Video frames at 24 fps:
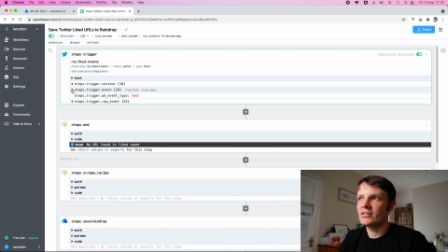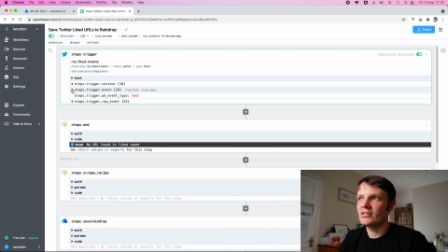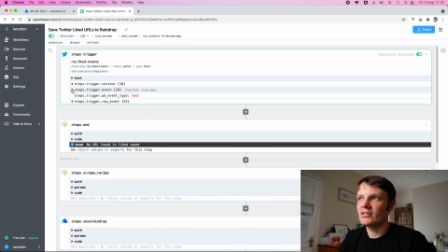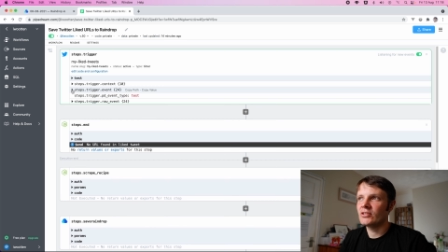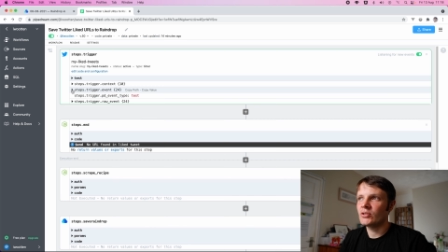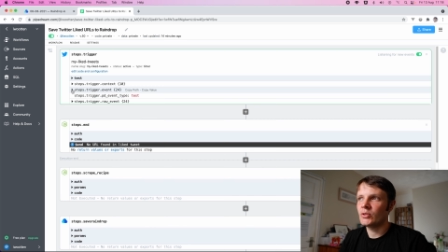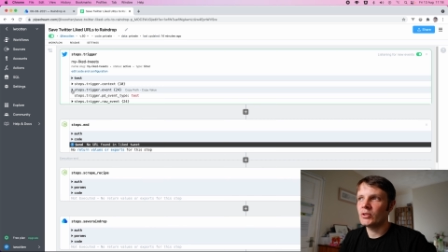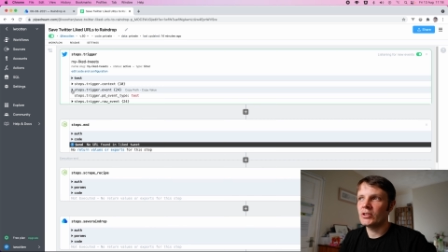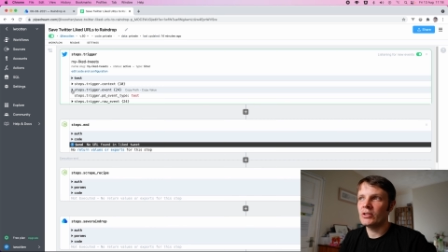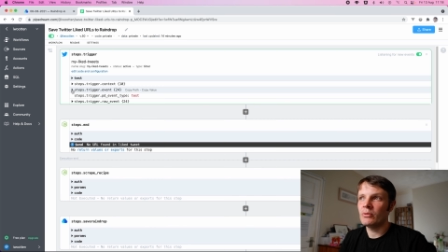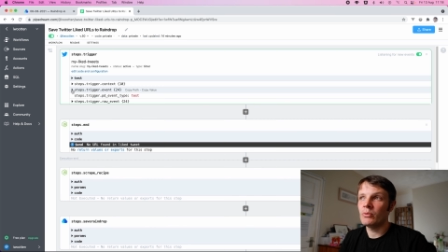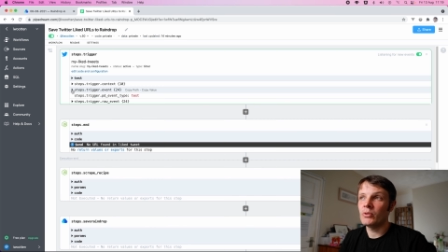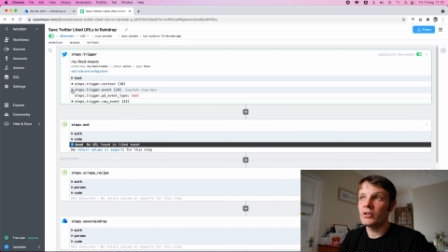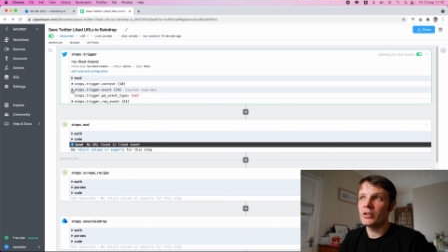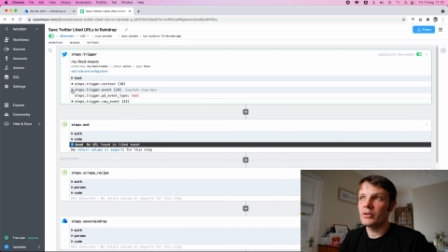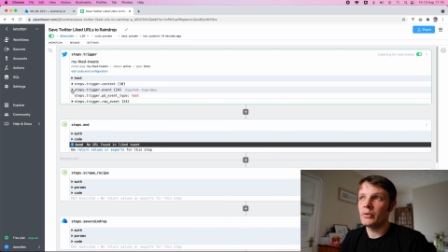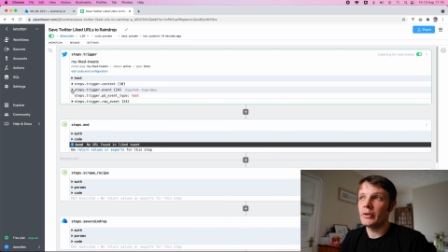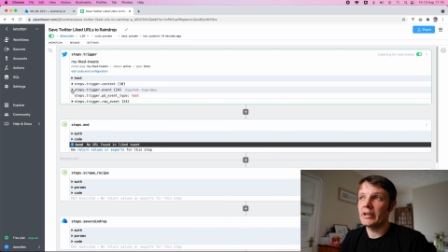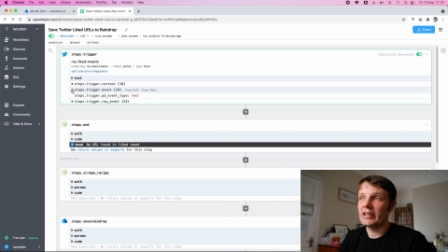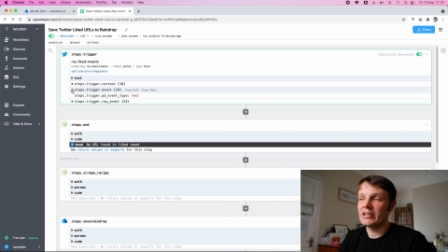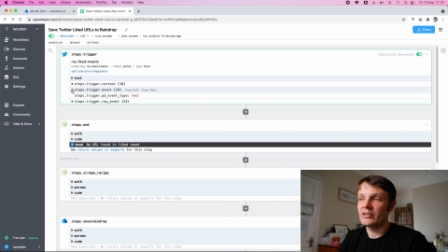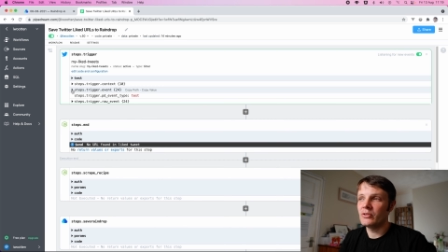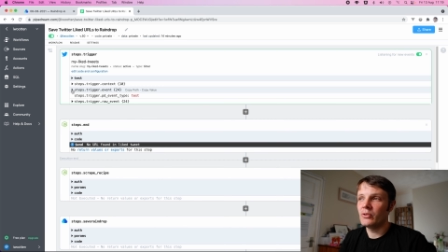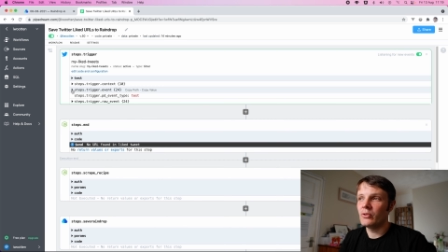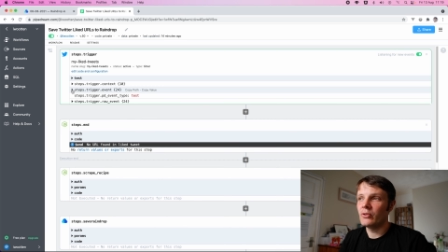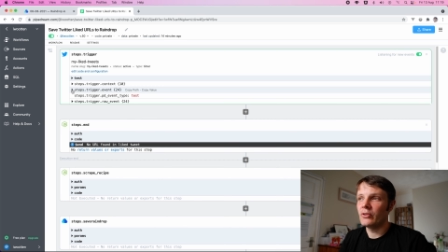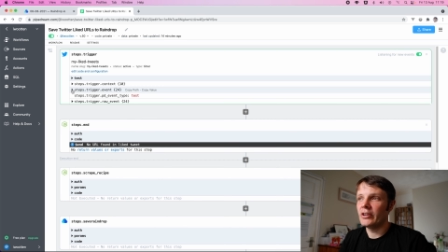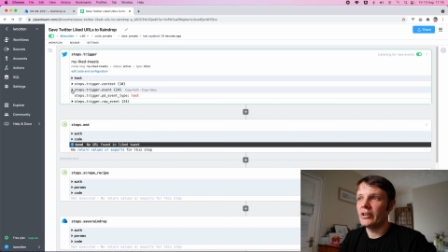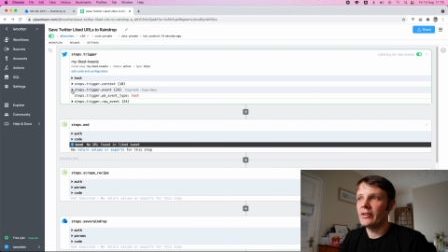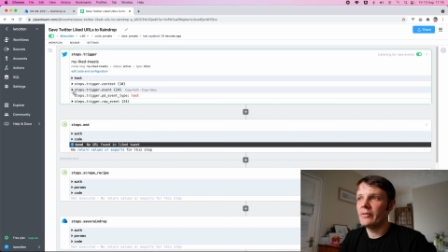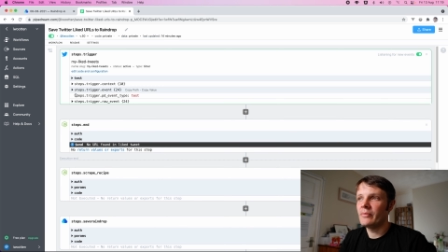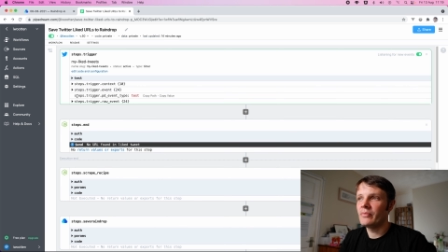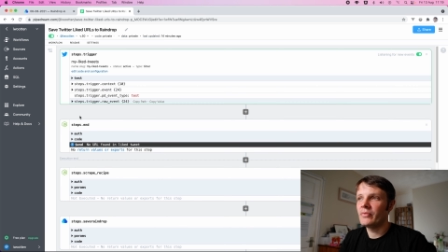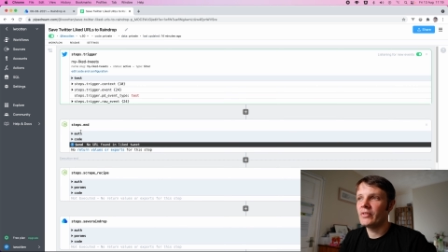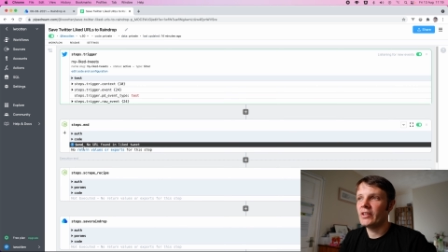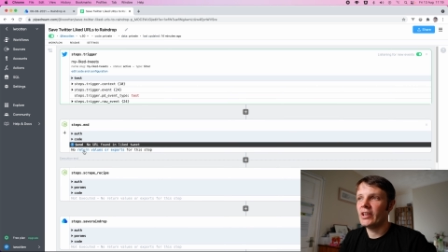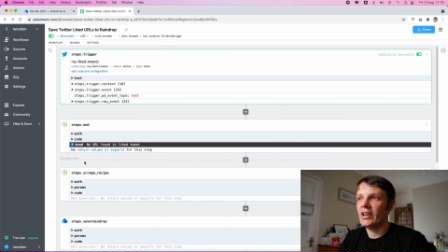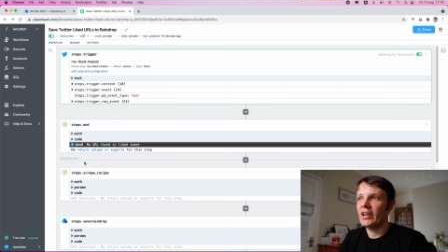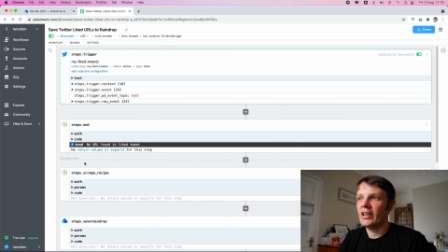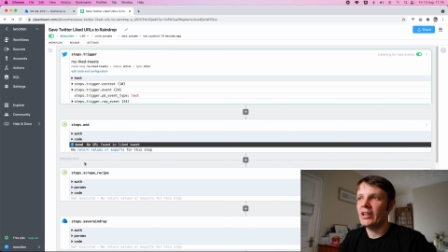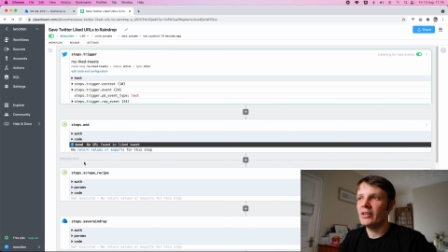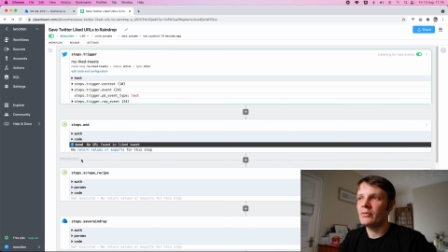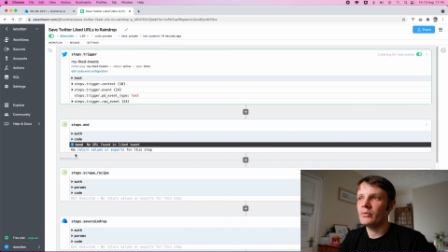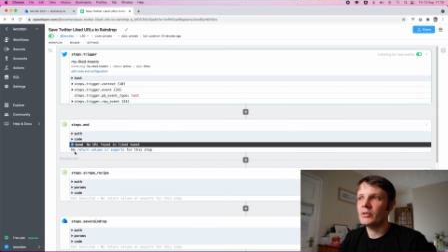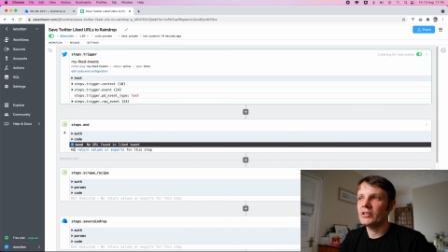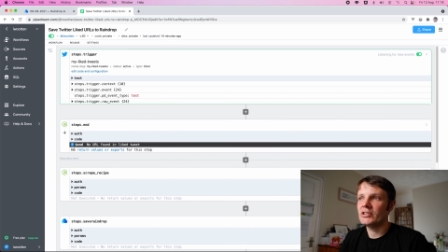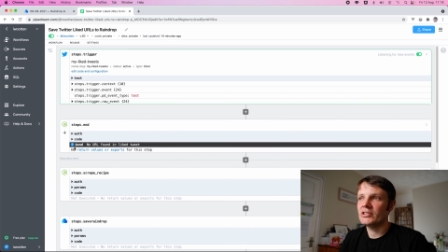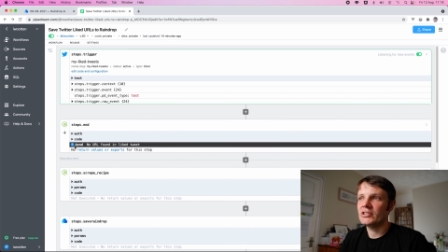So I want to ignore it.
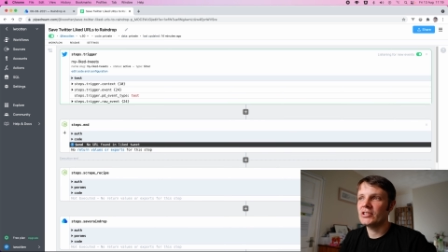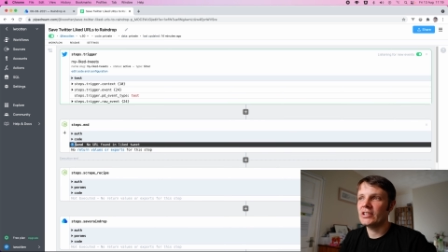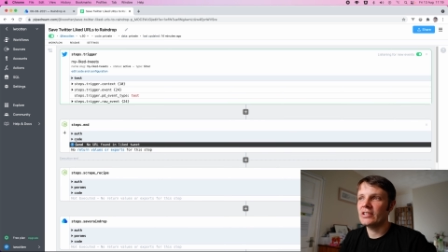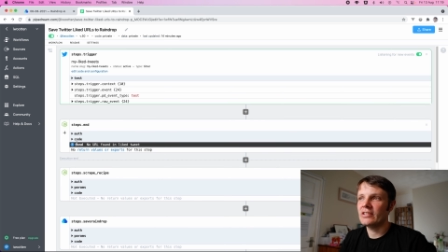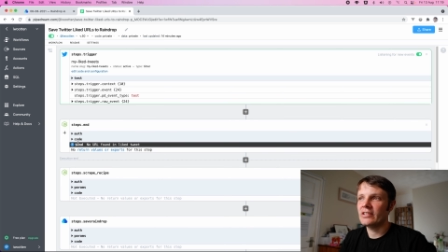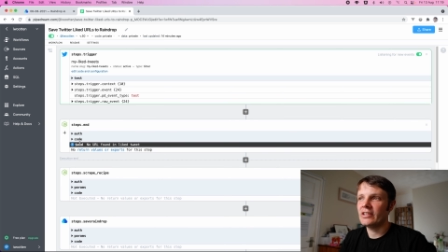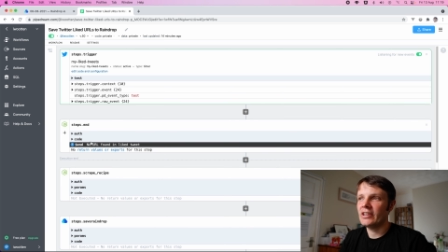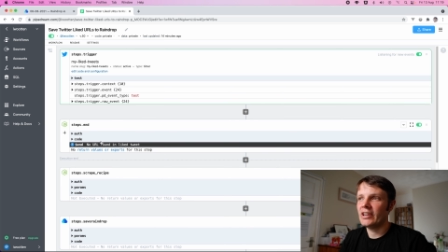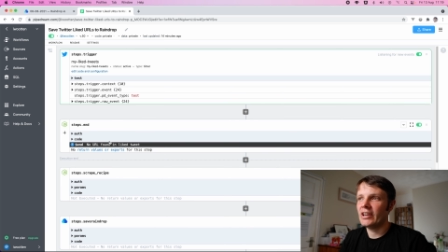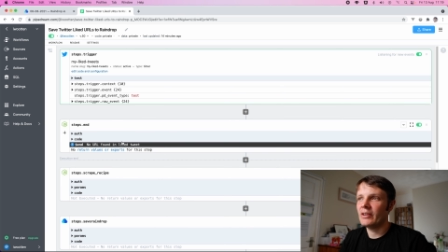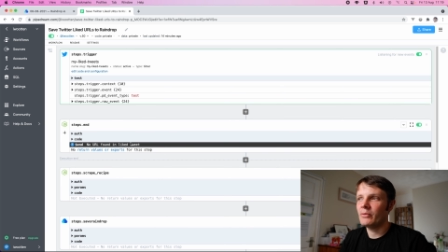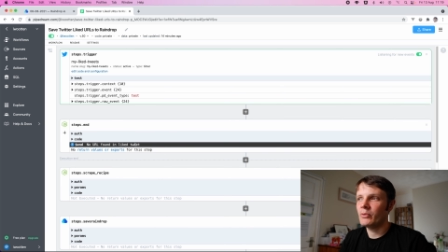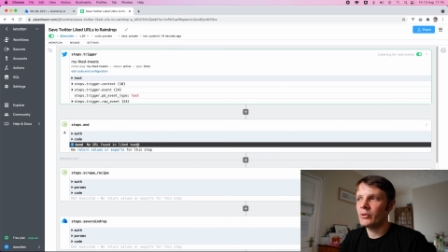And we can see that